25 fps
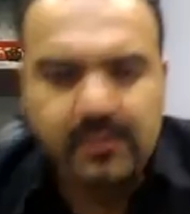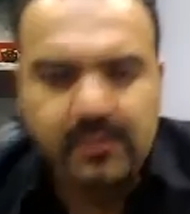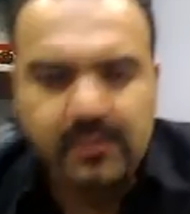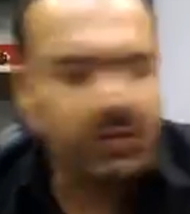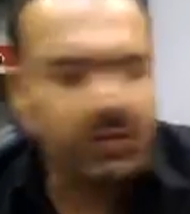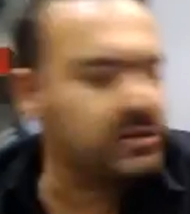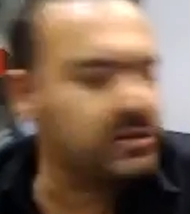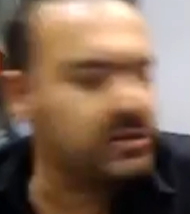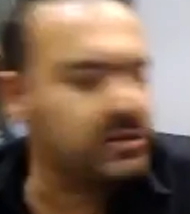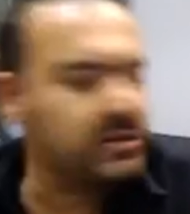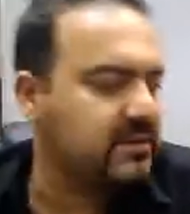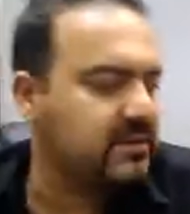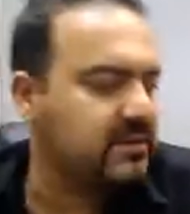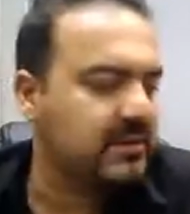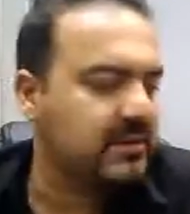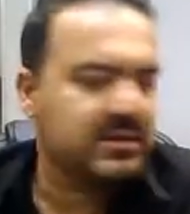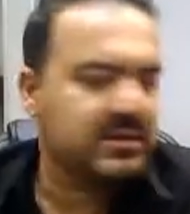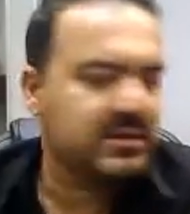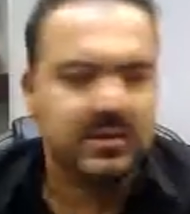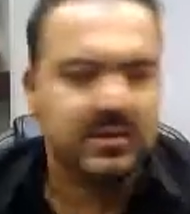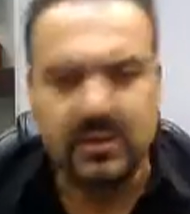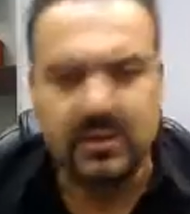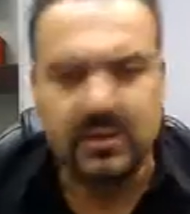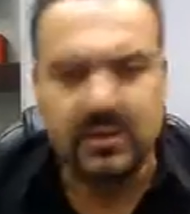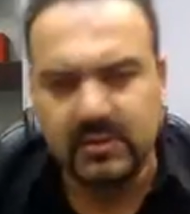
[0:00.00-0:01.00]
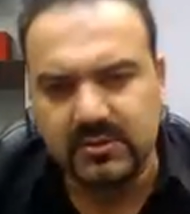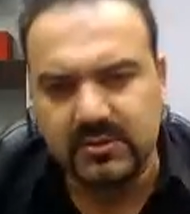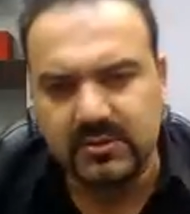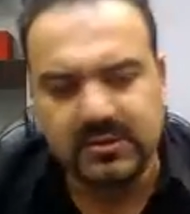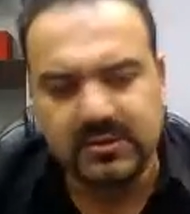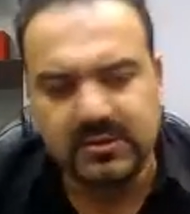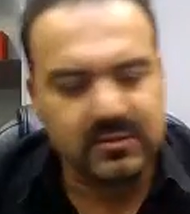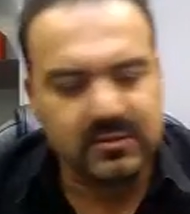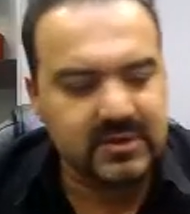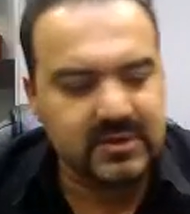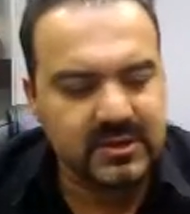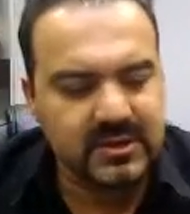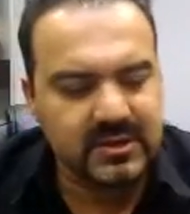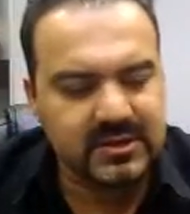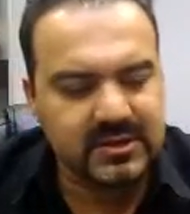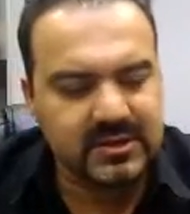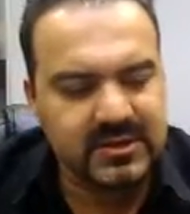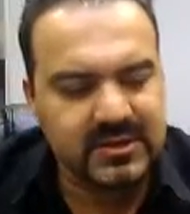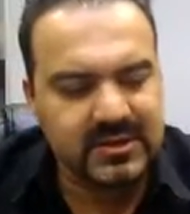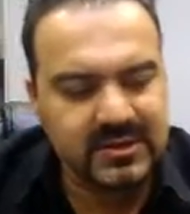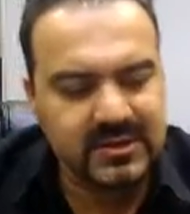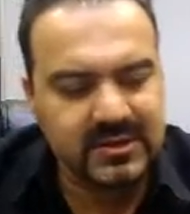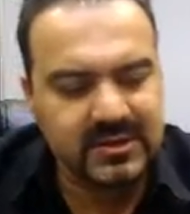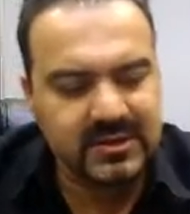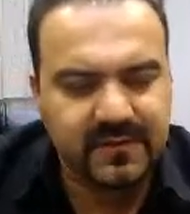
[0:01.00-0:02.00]
points that he makes, the conclusion, in
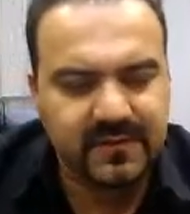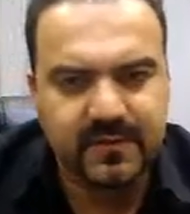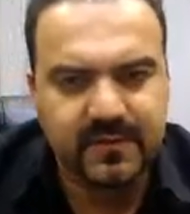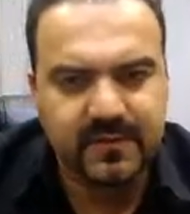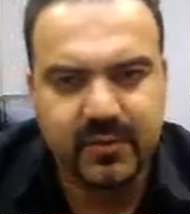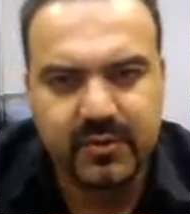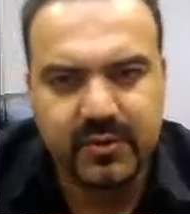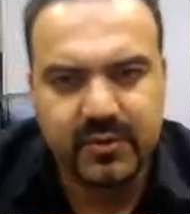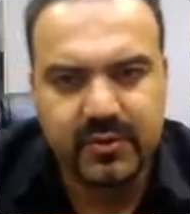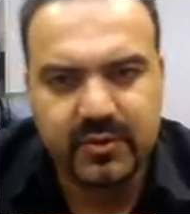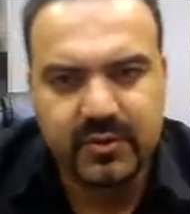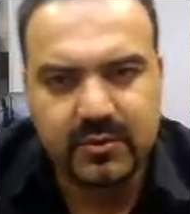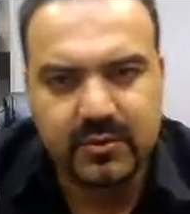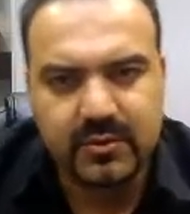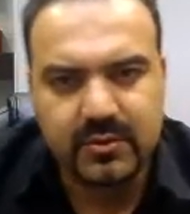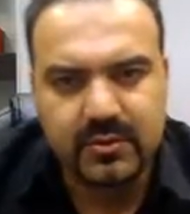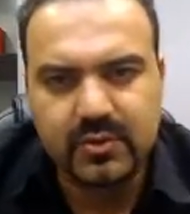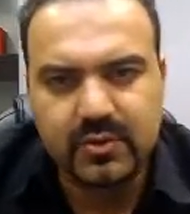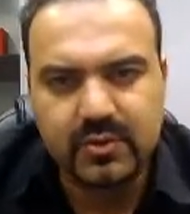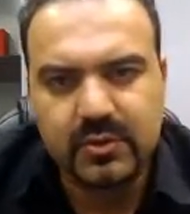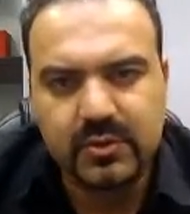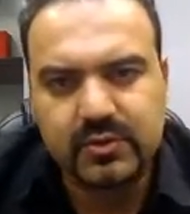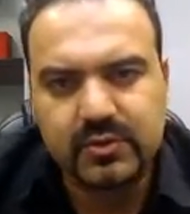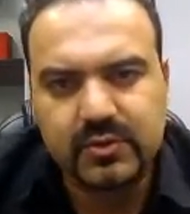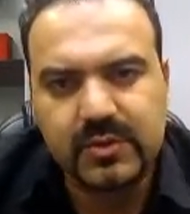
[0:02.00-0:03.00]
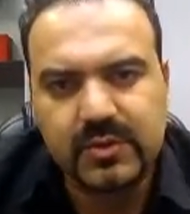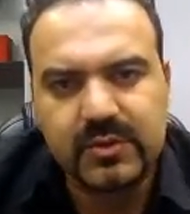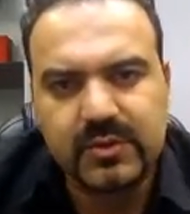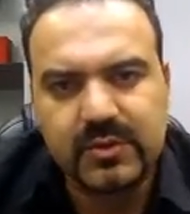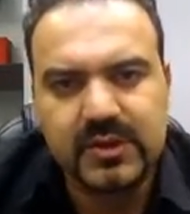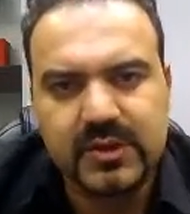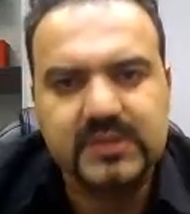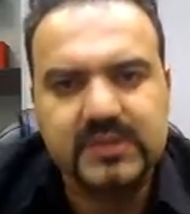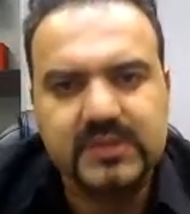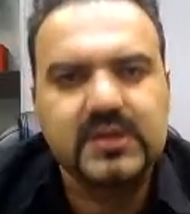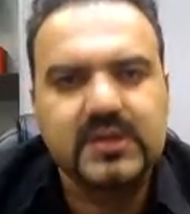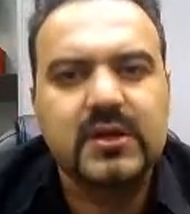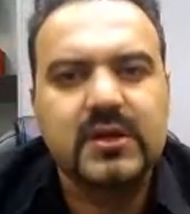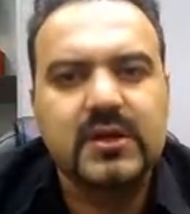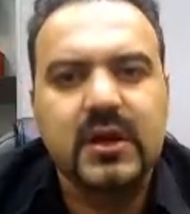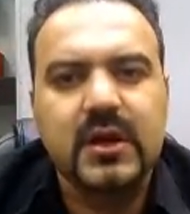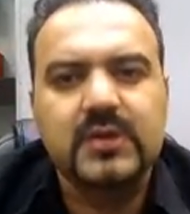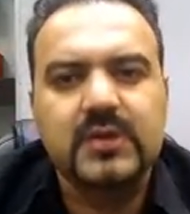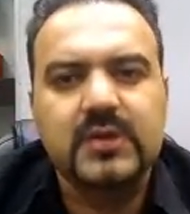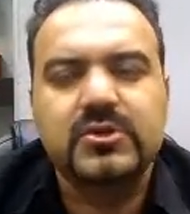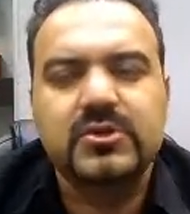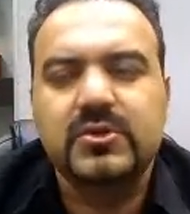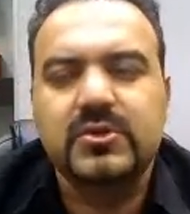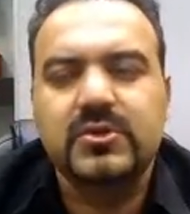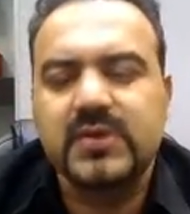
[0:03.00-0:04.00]
just the 2 or 3 minutes that Kyle
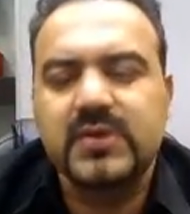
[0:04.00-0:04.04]
shows.